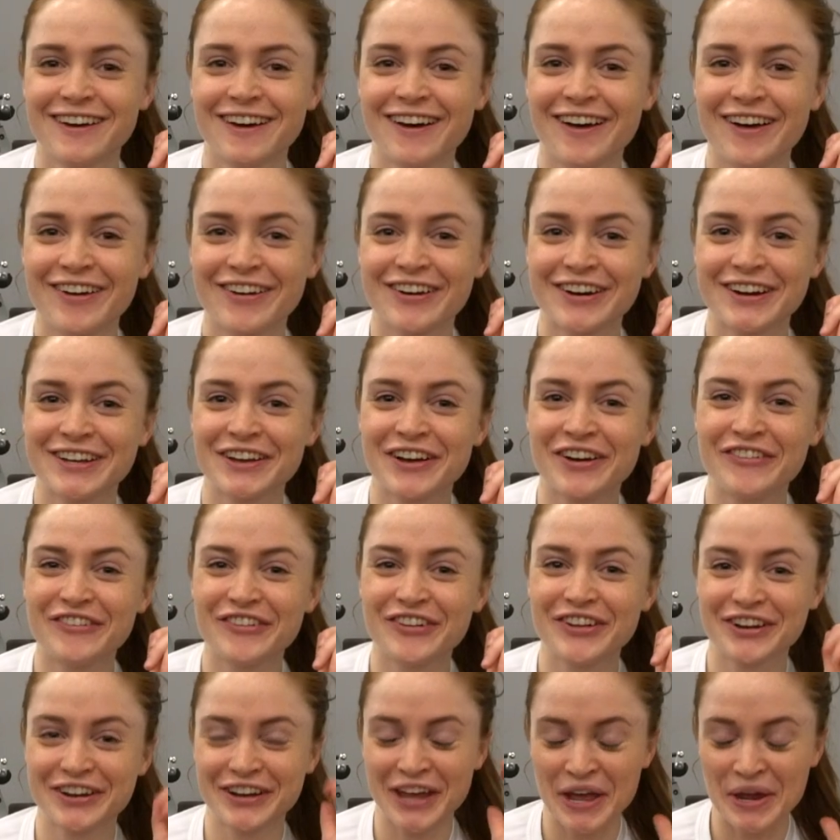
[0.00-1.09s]
All right, y'all,
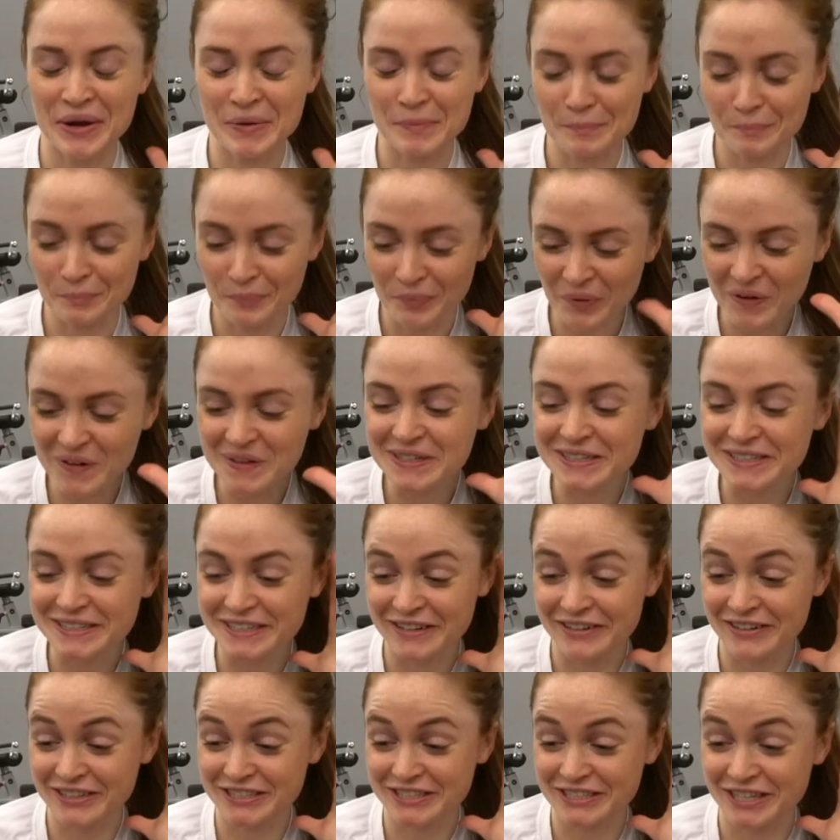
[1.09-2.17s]
we are getting bold and
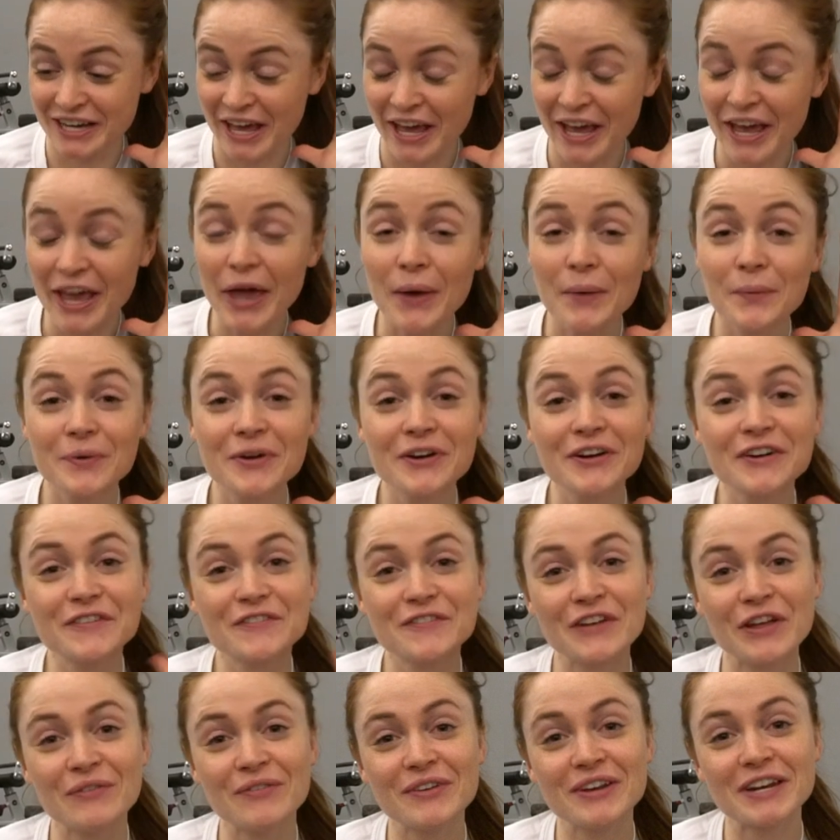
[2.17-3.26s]
daring today, and we are
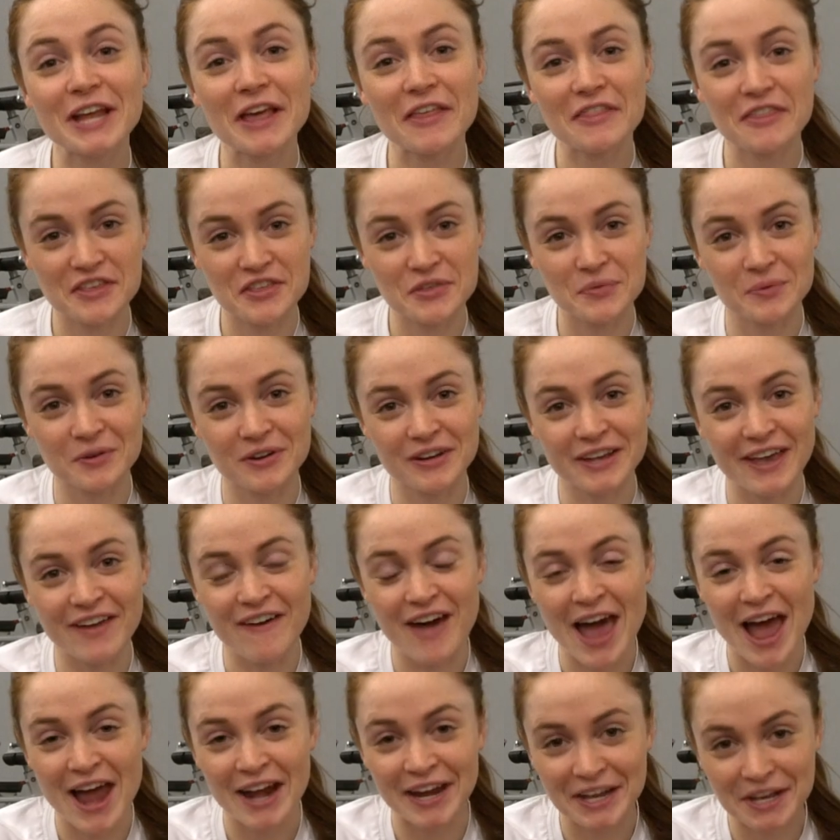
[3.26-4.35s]
filming this workout
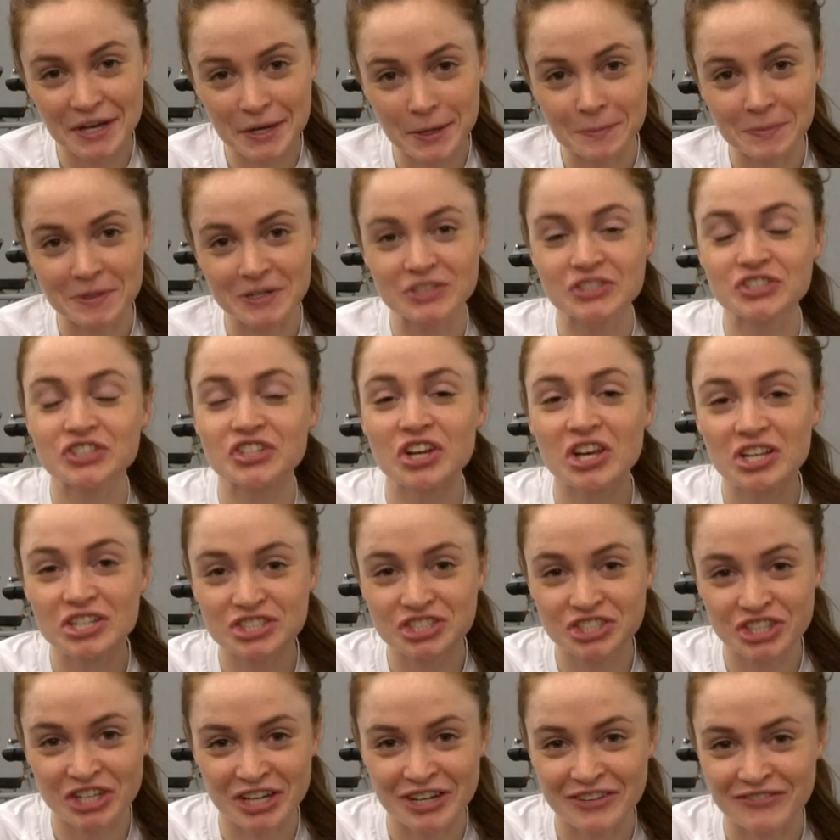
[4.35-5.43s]
at a commercial
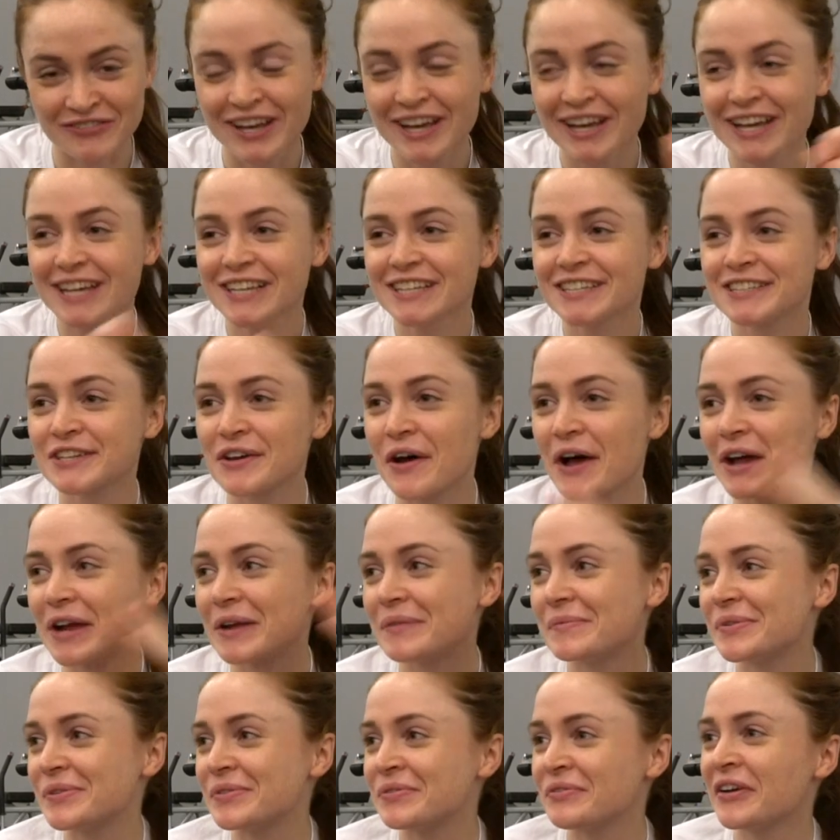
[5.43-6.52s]
gym. So I'm
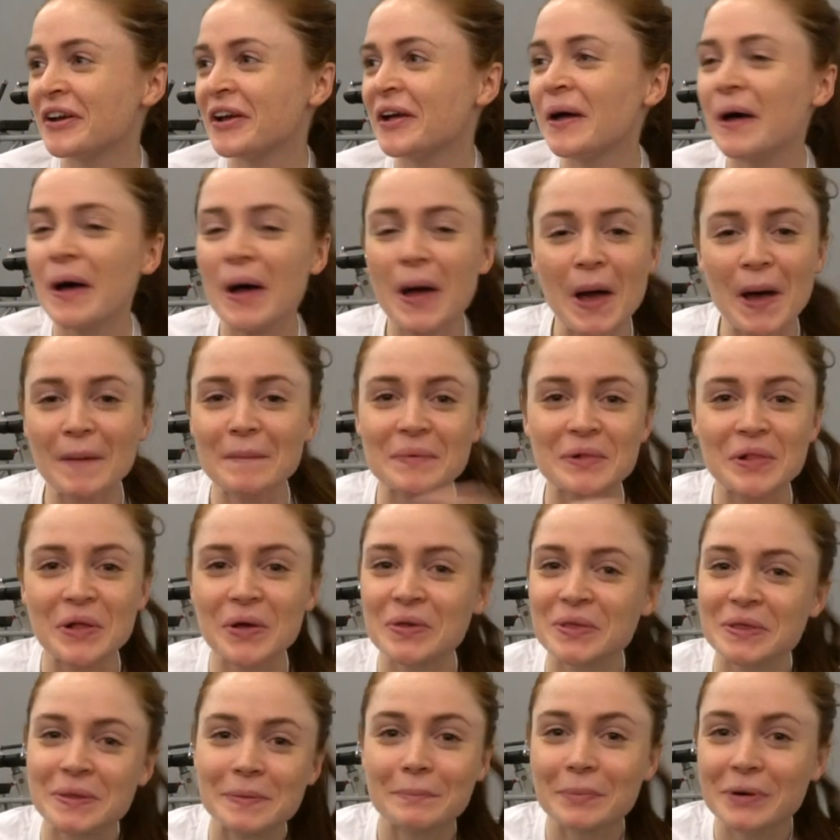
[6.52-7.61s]
gonna be real up
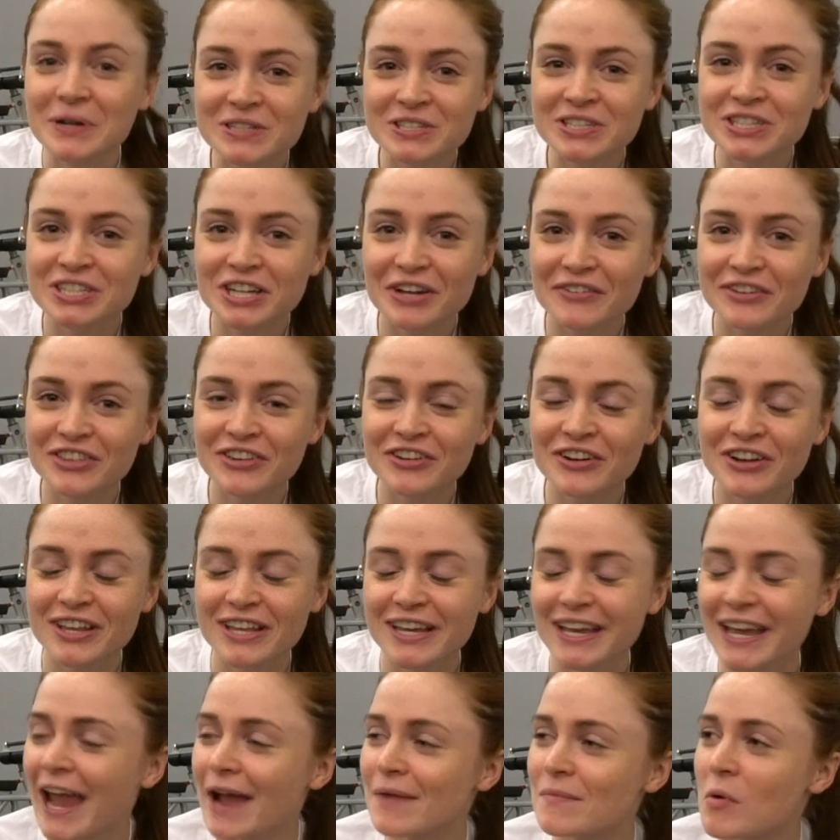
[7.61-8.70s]
close and personal with you on the
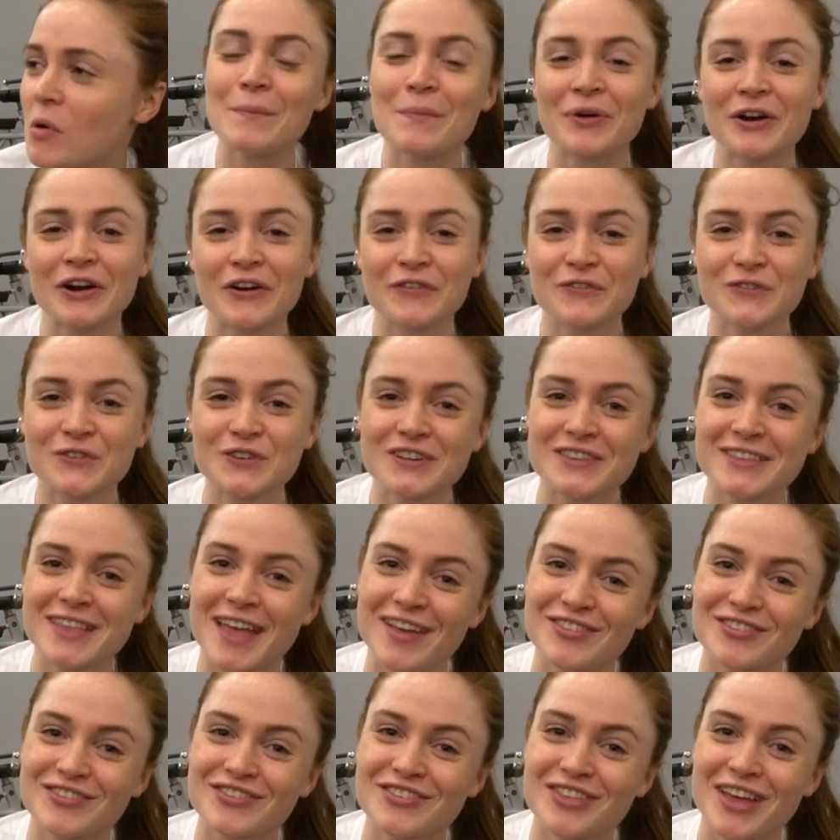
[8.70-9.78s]
camera, but our first
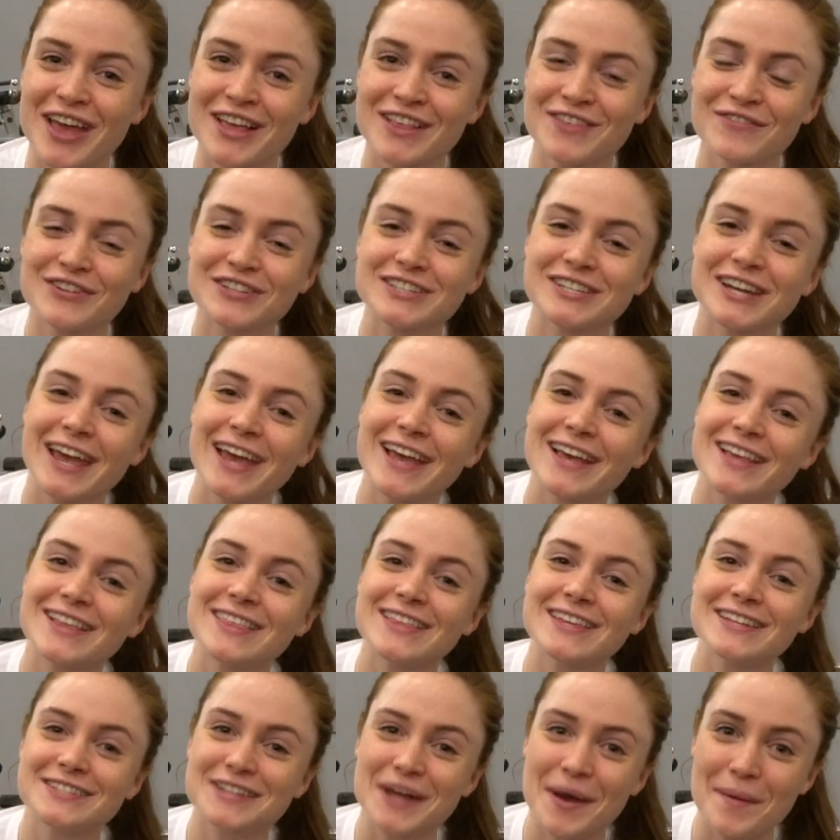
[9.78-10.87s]
exercise for today is
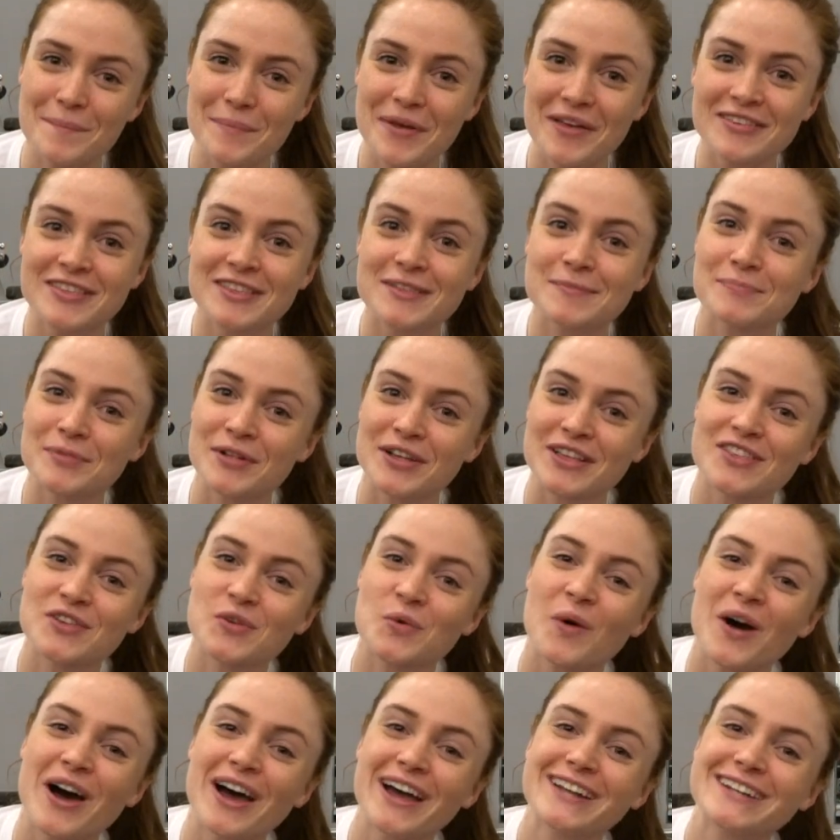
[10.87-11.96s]
the dumbbell split
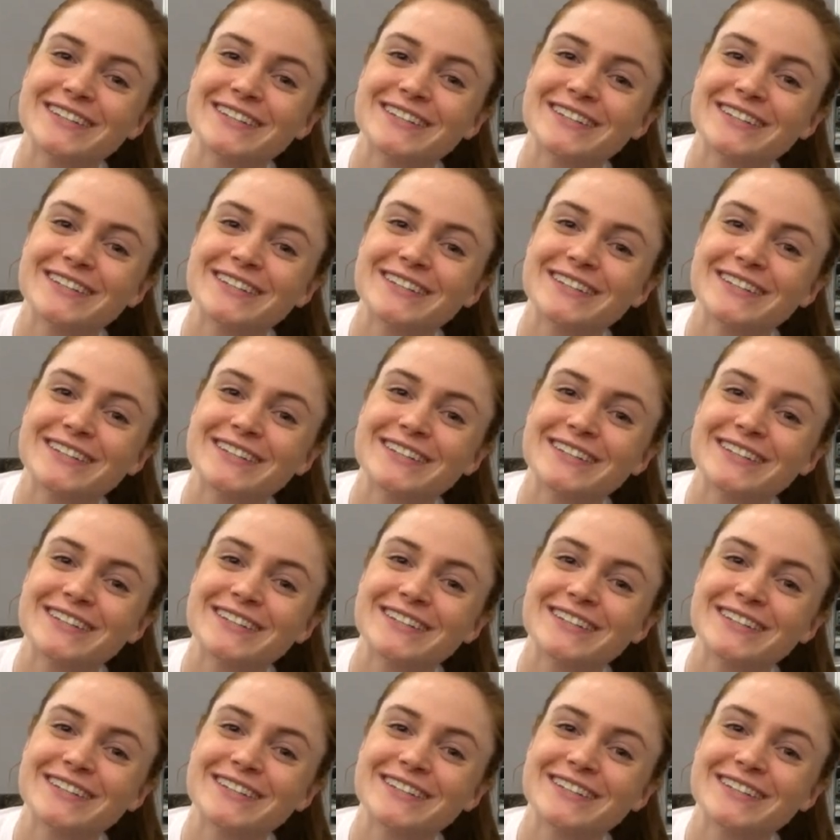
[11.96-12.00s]
squat.